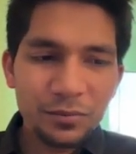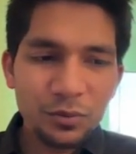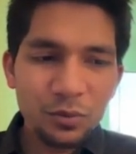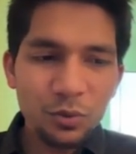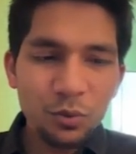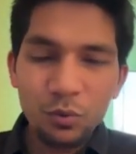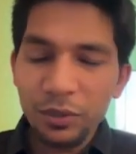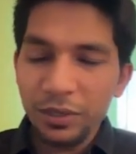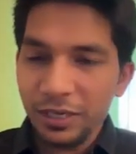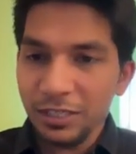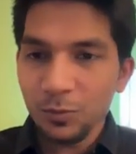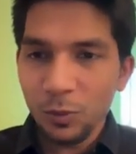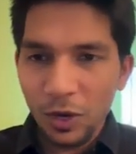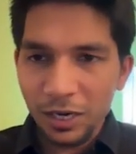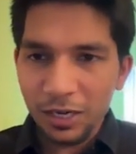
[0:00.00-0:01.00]
who needs
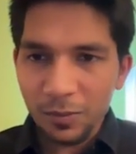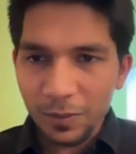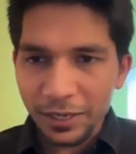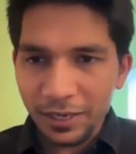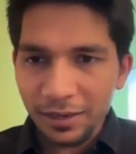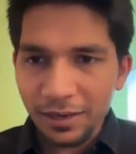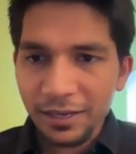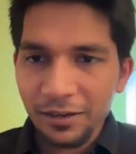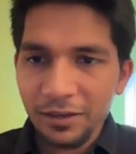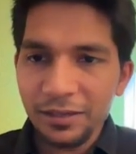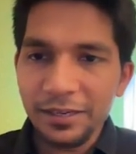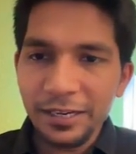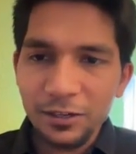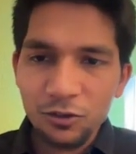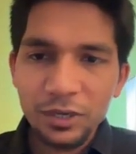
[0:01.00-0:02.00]
boilerplate? Like on
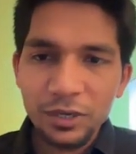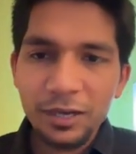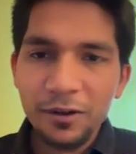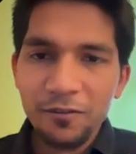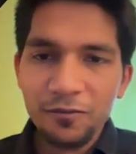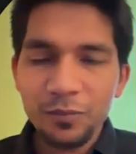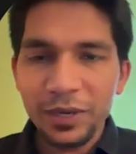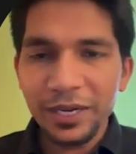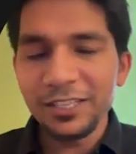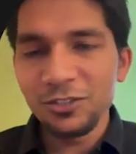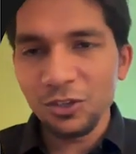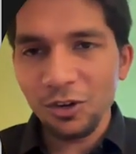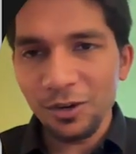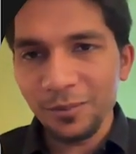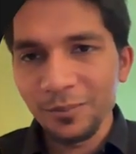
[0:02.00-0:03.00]
day to day of my
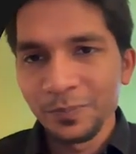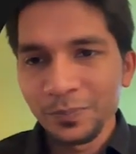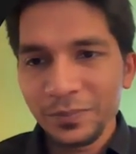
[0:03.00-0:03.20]
job,